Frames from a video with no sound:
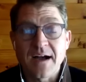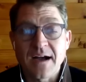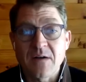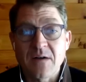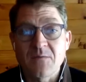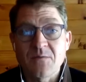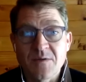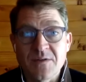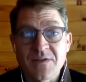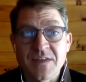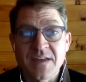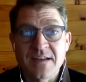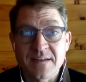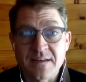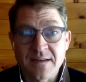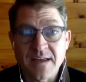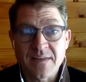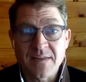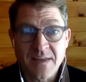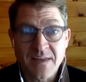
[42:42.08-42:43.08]
within
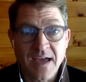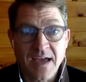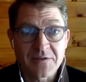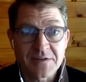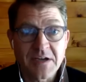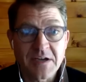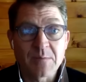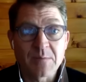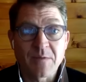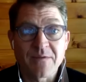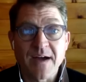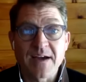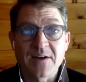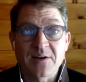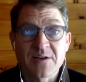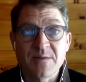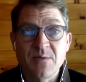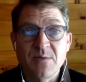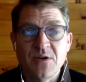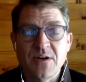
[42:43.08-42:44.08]
the healthcare provider
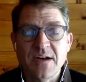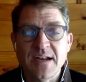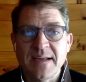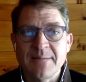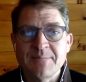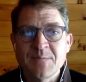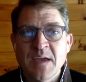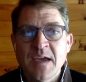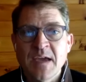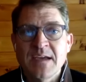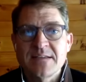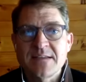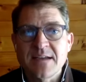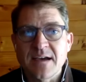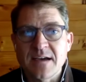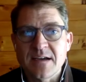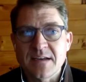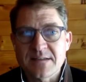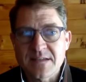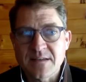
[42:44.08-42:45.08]
community
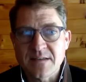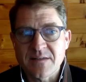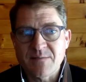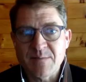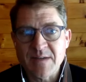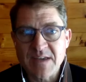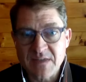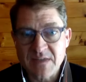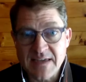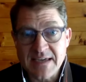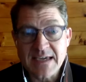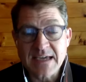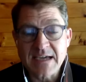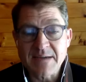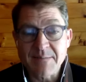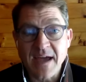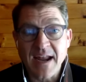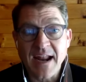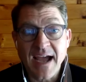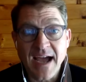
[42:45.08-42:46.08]
to be thinking
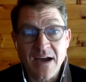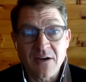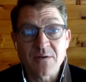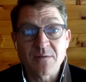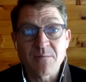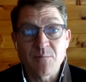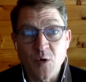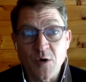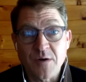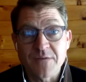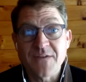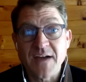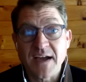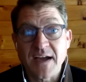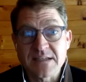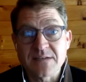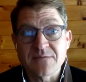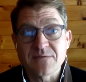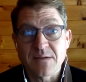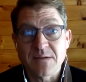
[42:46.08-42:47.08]
about how to more
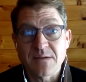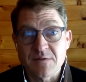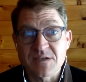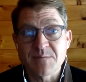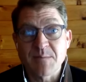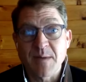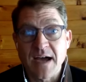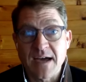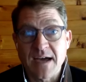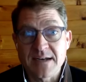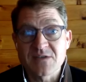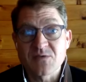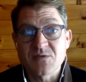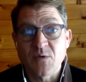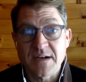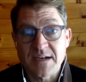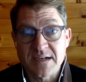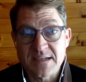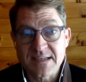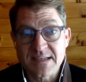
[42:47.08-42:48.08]
effectively respond as
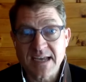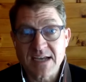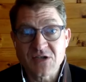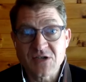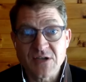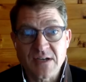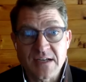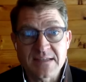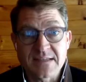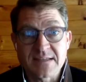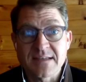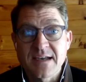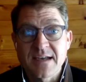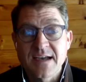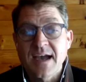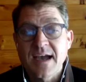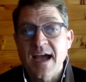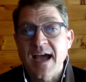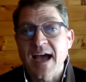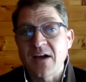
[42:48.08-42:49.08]
organizations,
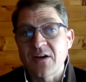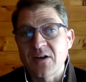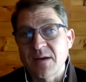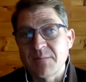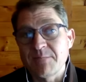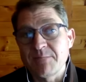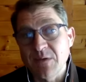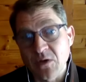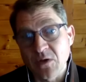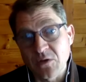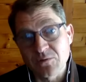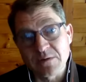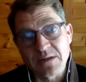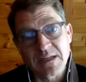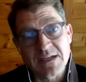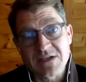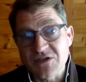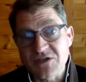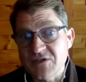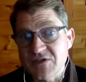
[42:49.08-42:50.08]
how to build
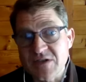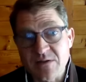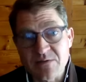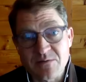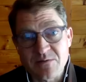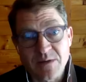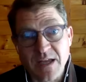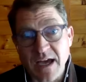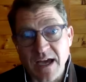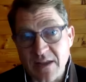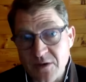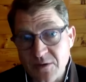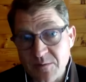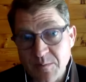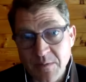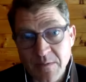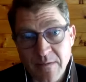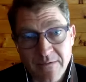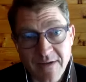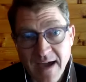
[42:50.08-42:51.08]
relationships with other
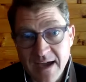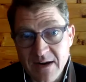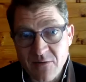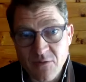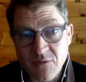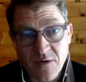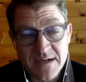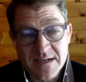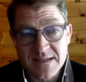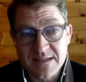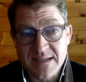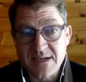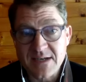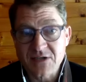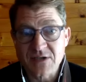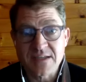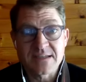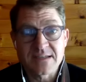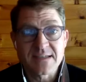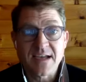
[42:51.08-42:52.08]
provider
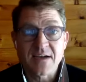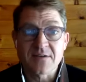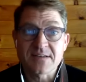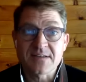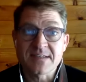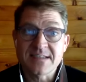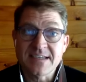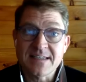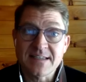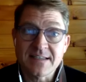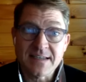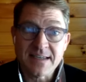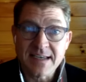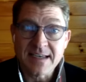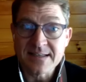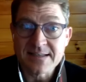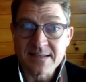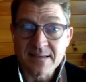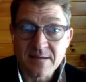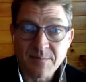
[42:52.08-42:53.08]
organizations, how to see the
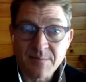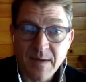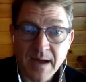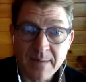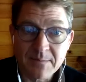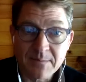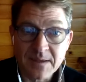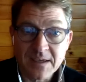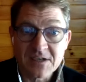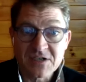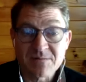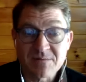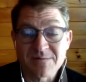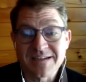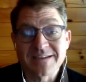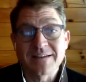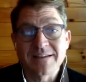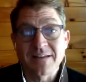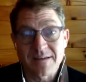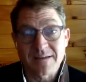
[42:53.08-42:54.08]
needs of the population,
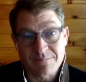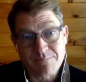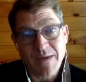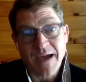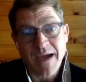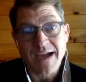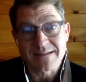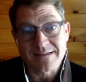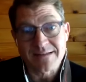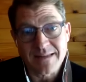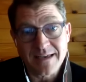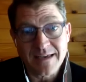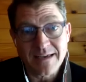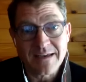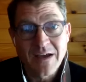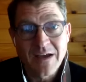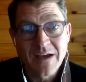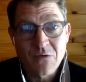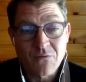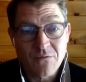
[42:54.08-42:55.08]
particularly back to the
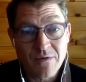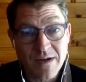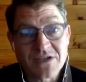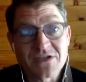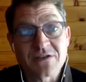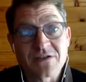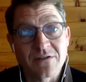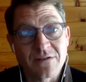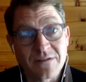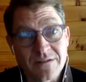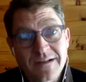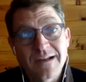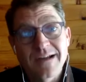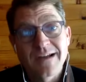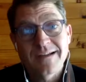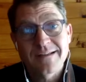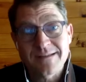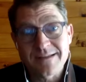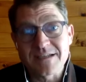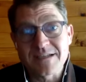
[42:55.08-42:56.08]
racial
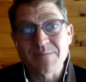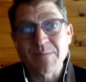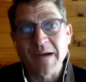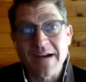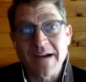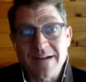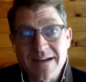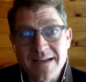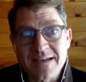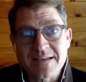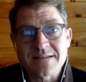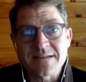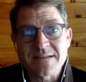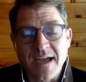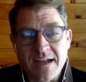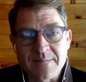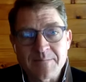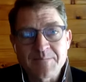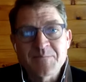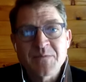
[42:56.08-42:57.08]
disparities,
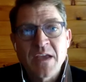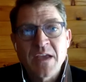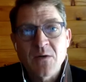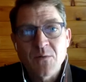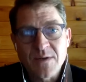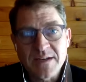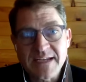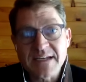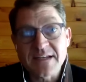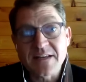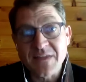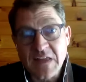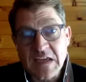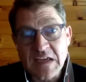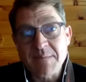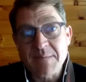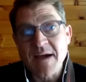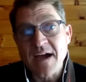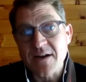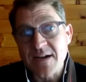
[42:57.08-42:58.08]
that we need to think
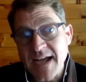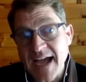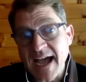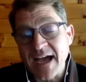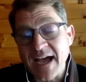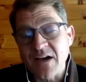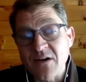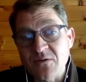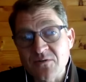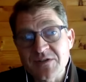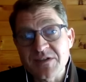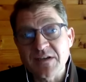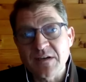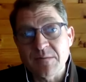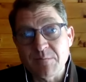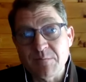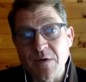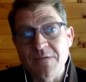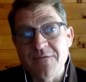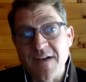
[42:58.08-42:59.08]
about how to
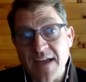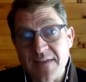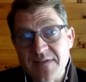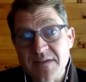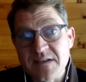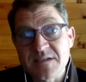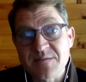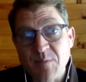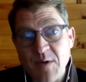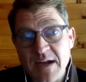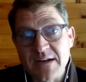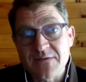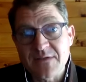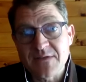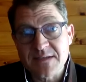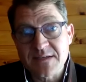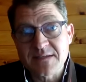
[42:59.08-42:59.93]
prevent the spread of this